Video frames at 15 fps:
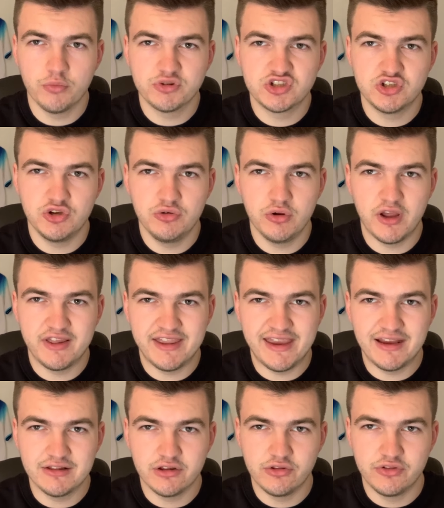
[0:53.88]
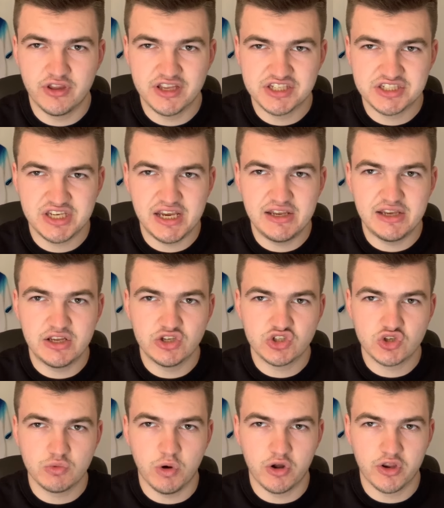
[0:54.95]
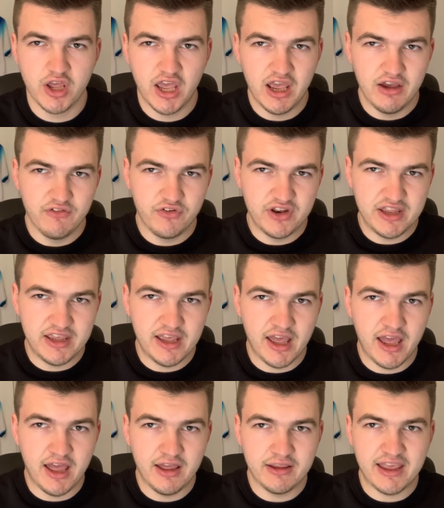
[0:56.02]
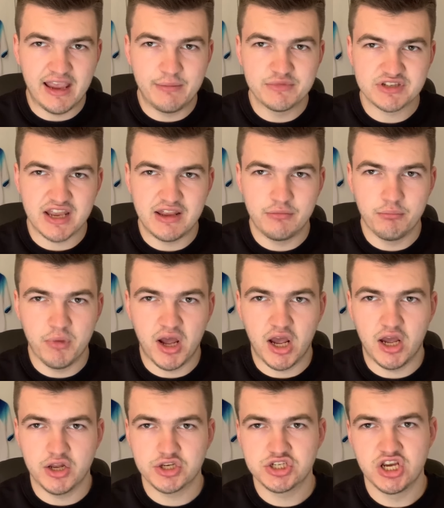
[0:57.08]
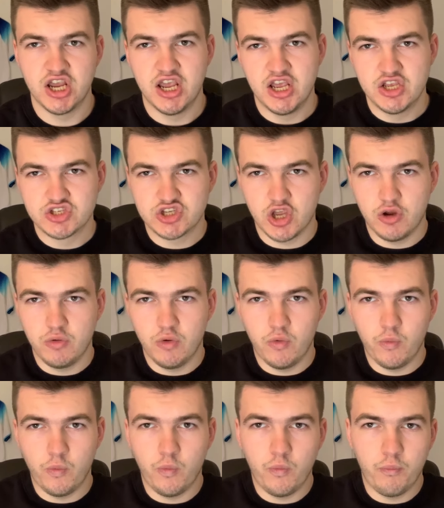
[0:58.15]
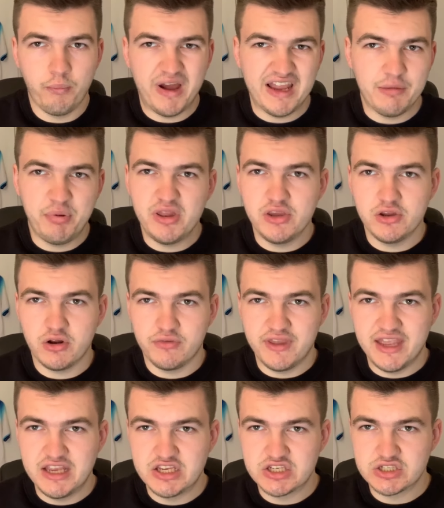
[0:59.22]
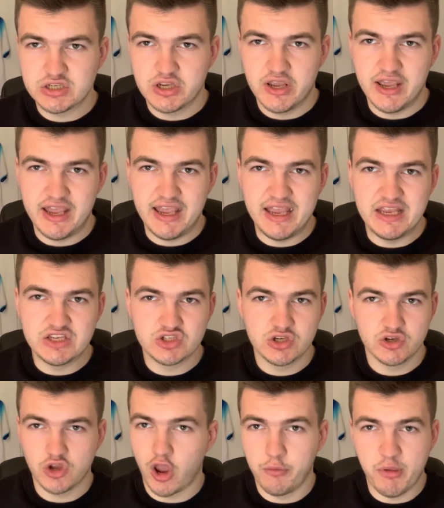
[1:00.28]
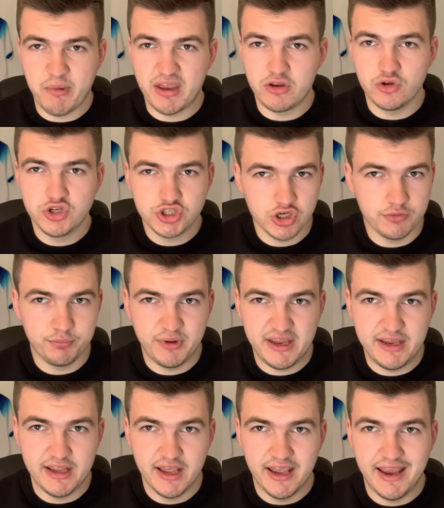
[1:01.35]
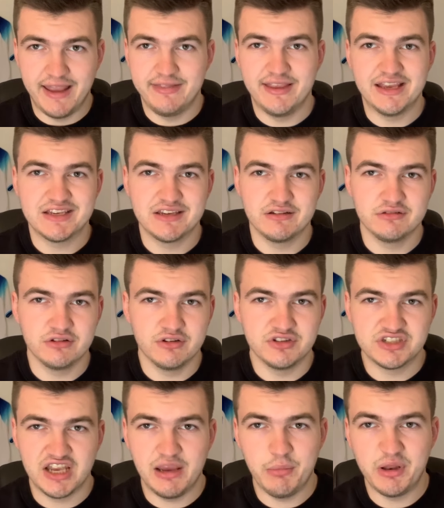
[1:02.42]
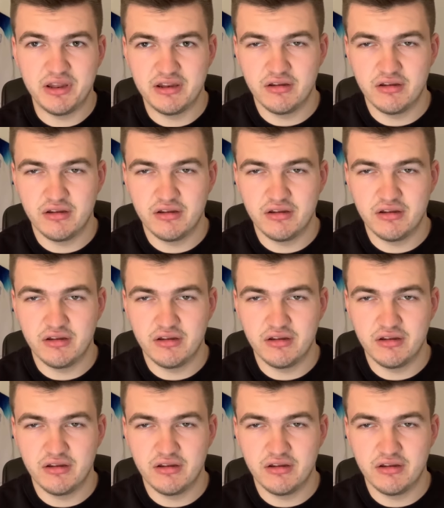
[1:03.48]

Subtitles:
to the England senior squad for the games in March. So my opinion on this is Kobbie Mainoo should be in this England team. I did a